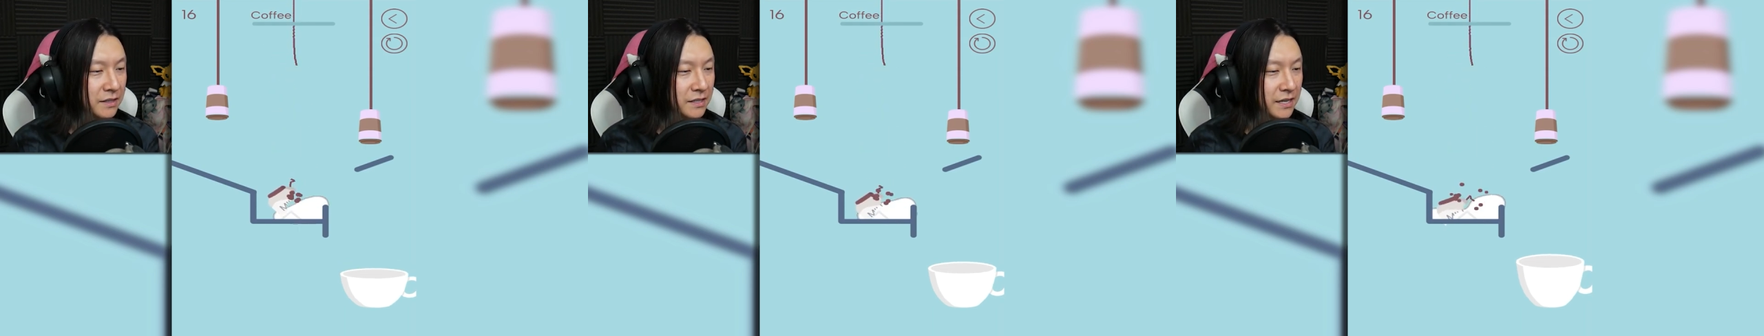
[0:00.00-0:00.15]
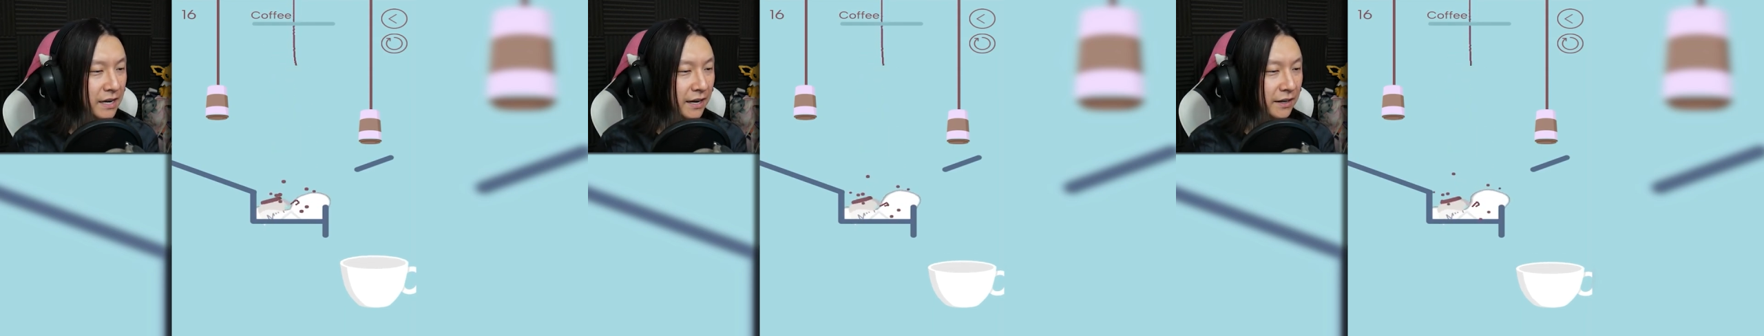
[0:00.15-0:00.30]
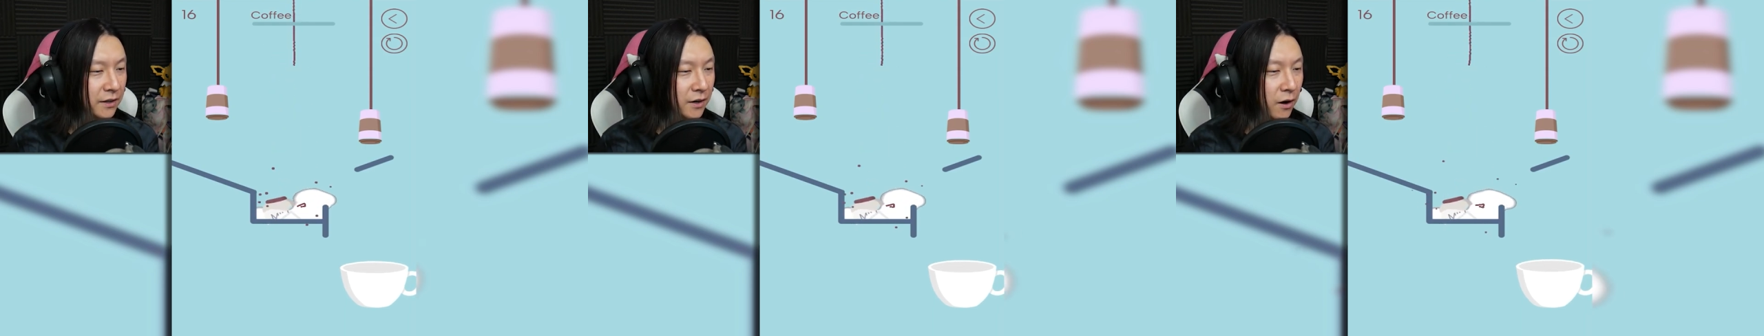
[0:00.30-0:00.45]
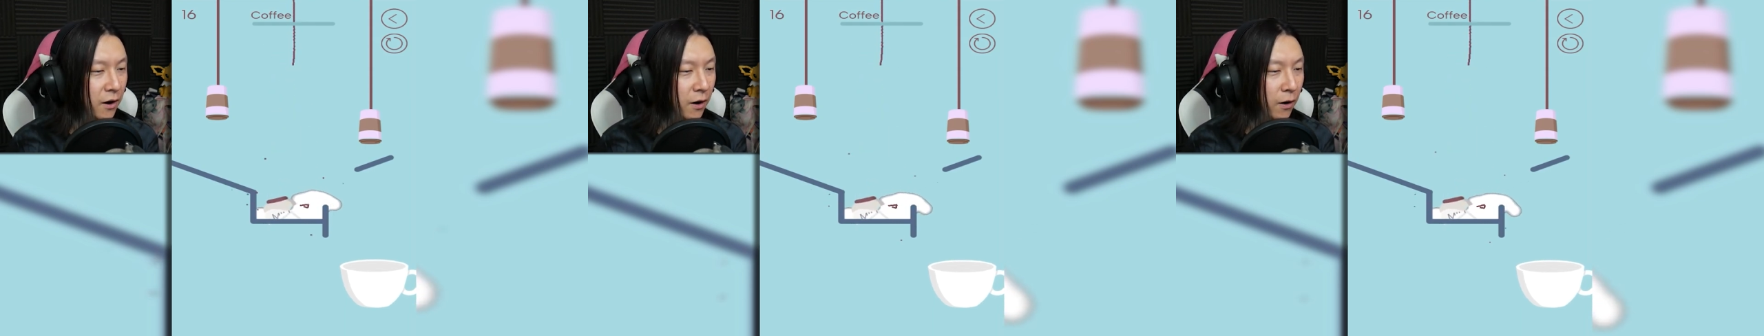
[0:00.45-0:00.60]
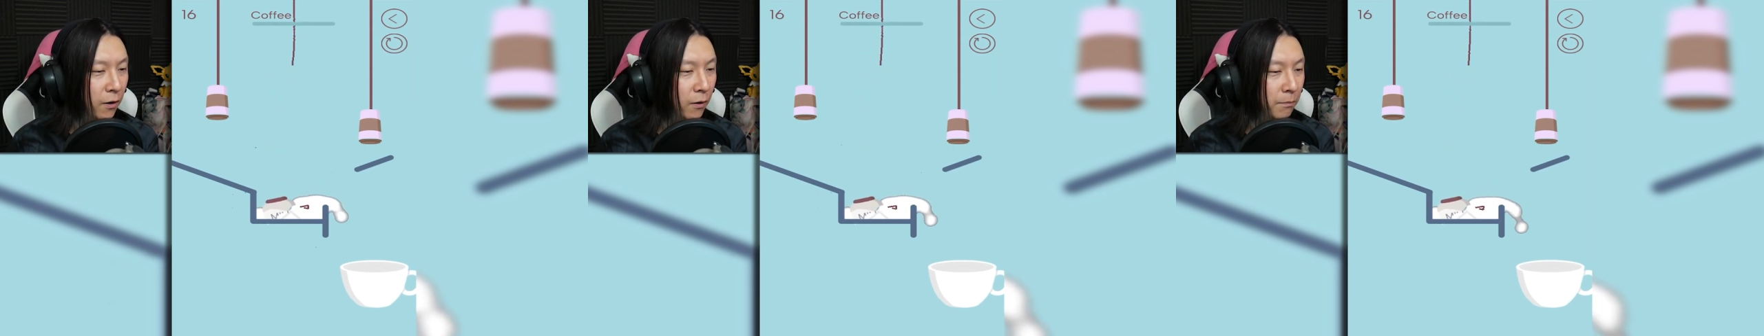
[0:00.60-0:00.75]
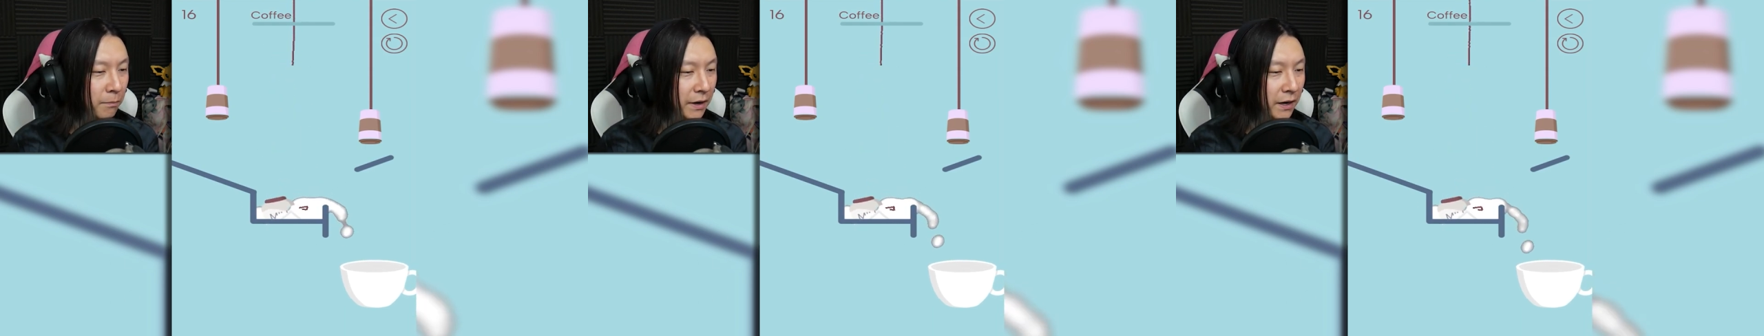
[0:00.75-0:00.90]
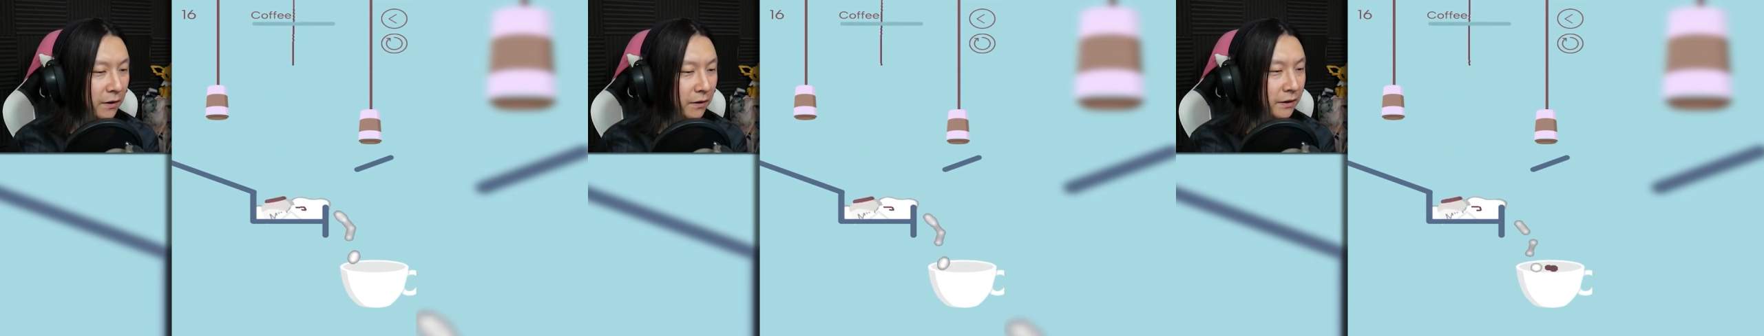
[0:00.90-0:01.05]
saying
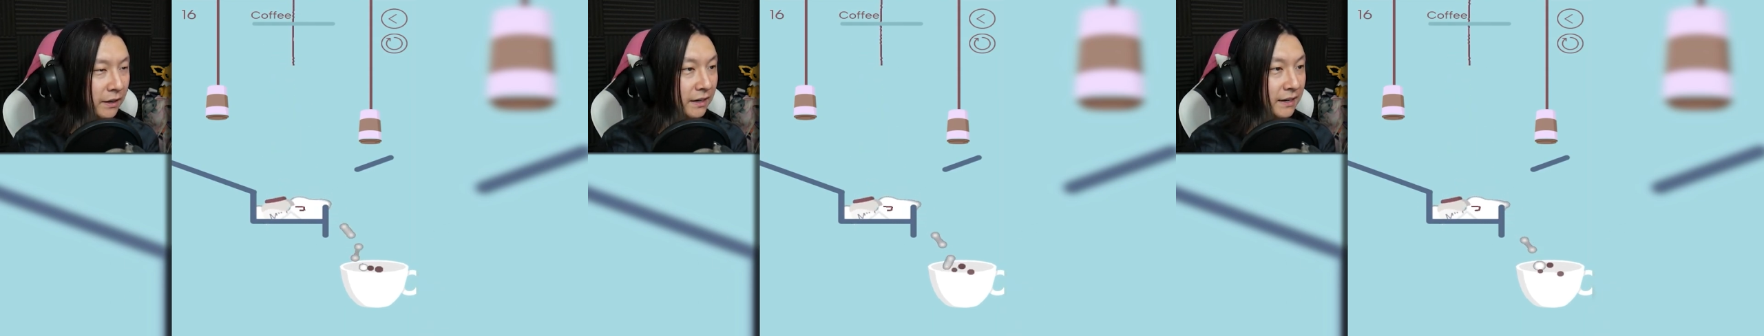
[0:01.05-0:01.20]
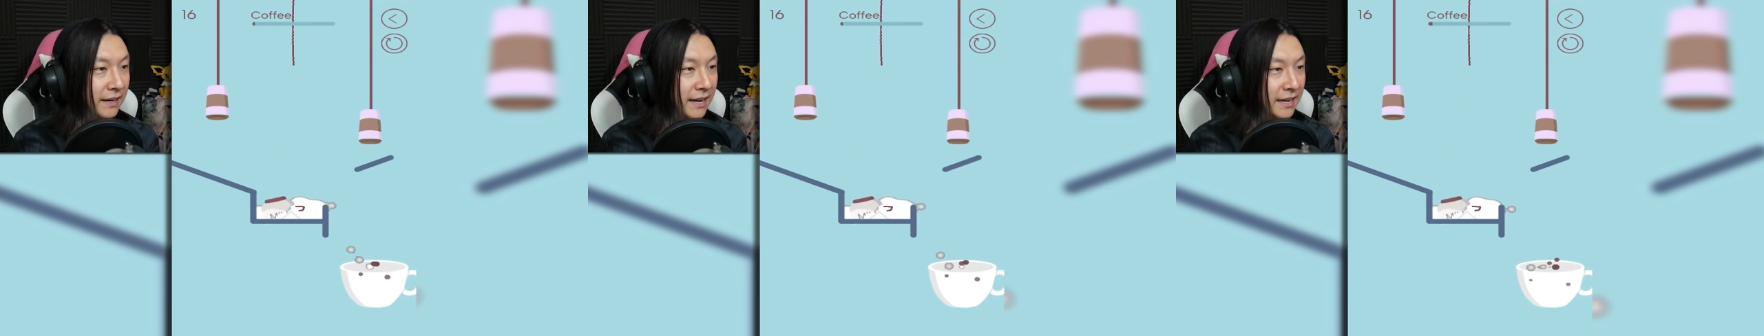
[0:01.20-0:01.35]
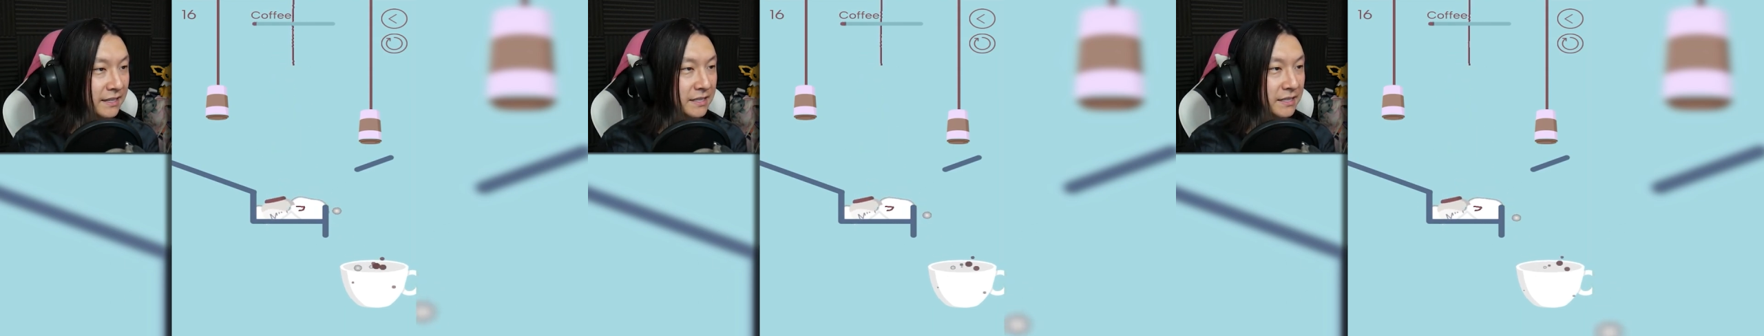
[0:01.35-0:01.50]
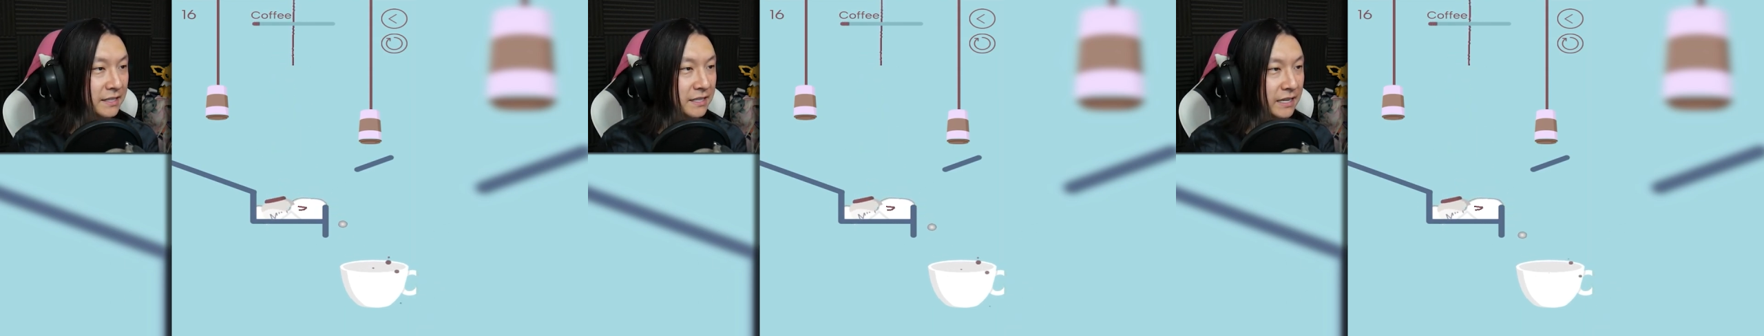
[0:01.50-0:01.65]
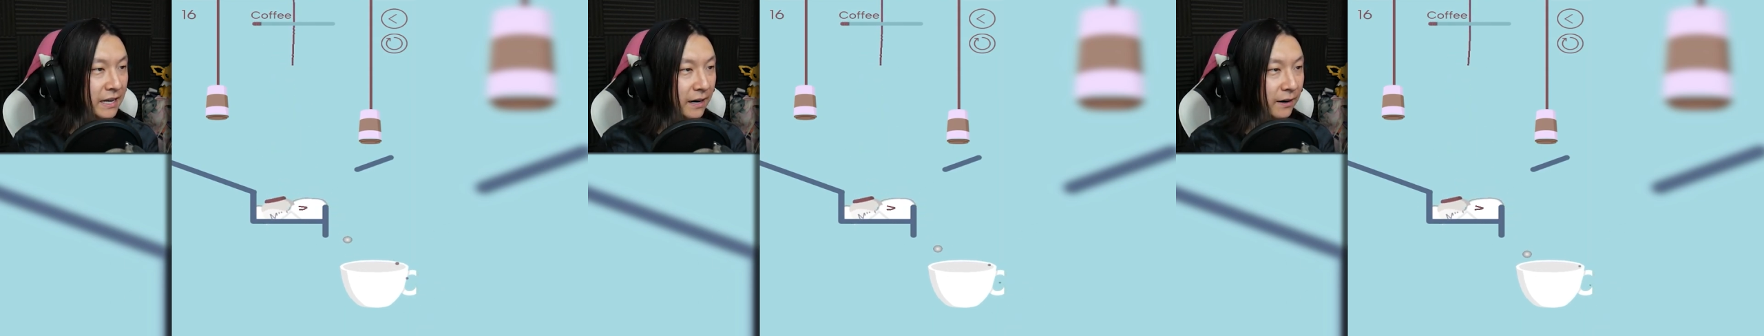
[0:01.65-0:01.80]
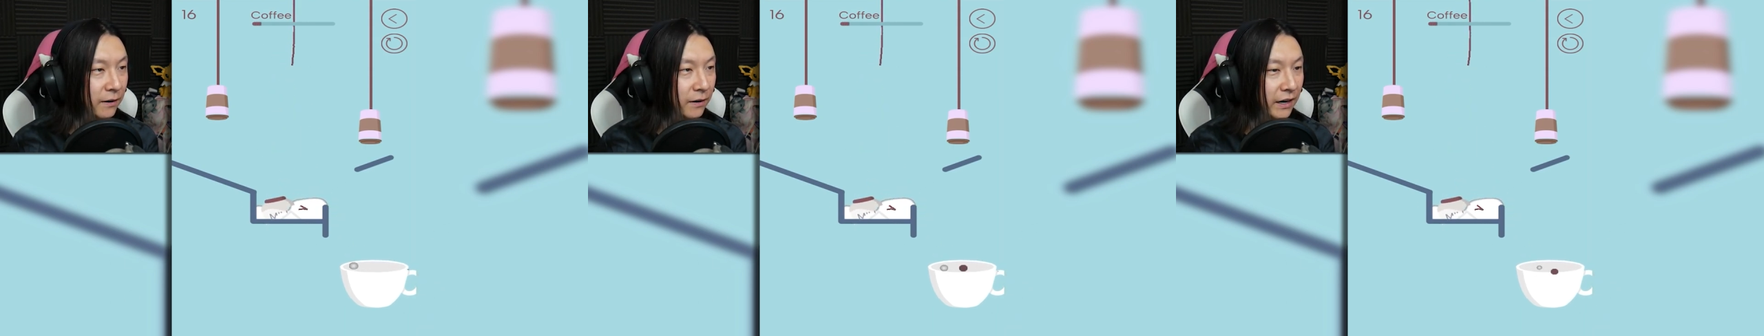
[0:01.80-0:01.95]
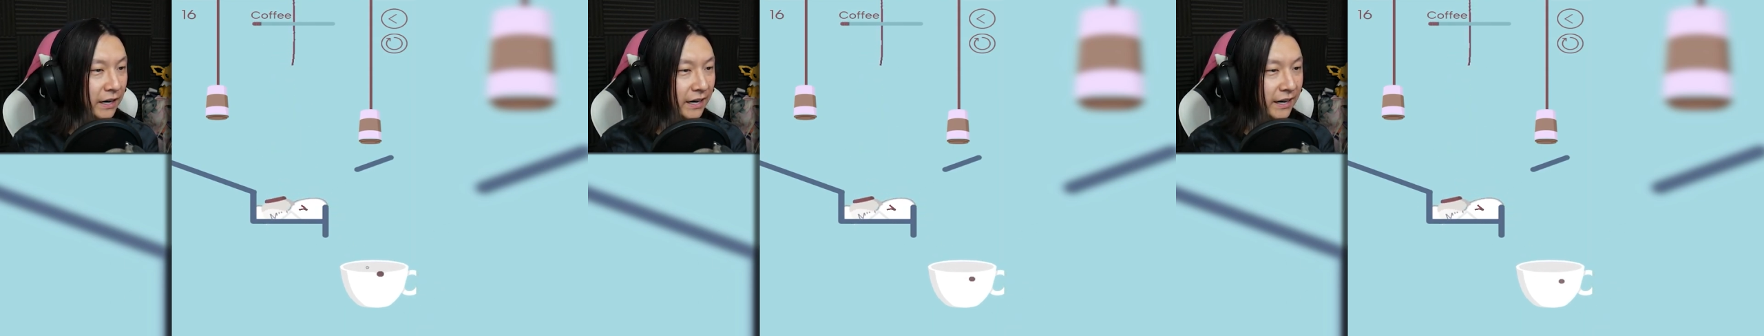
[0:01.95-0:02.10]
no milk
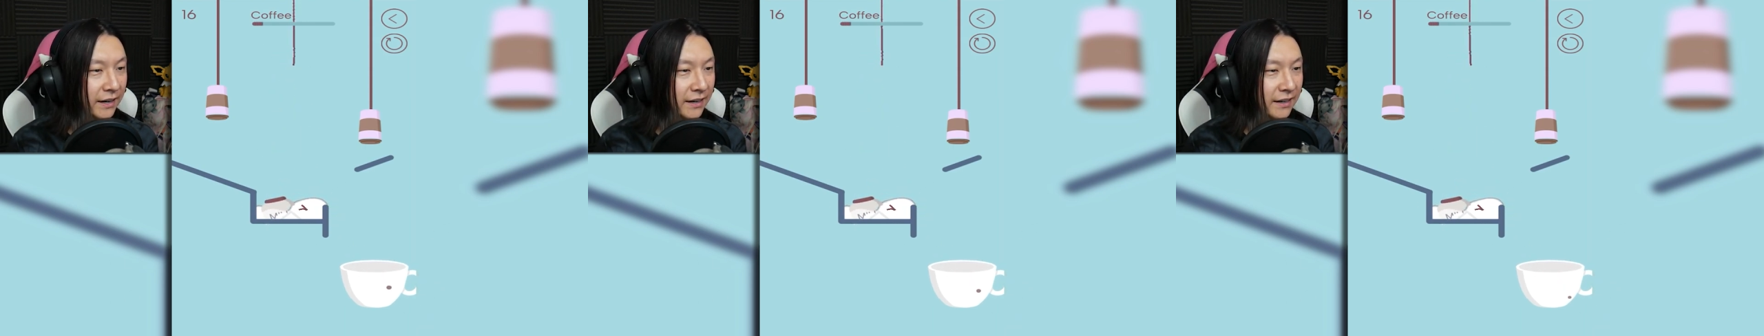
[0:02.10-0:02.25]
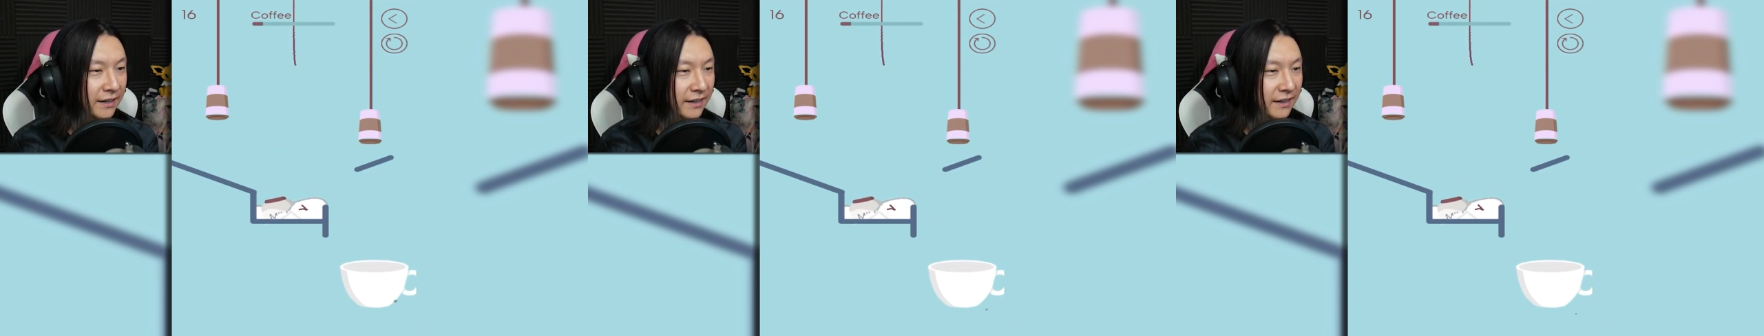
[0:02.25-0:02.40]
necessary.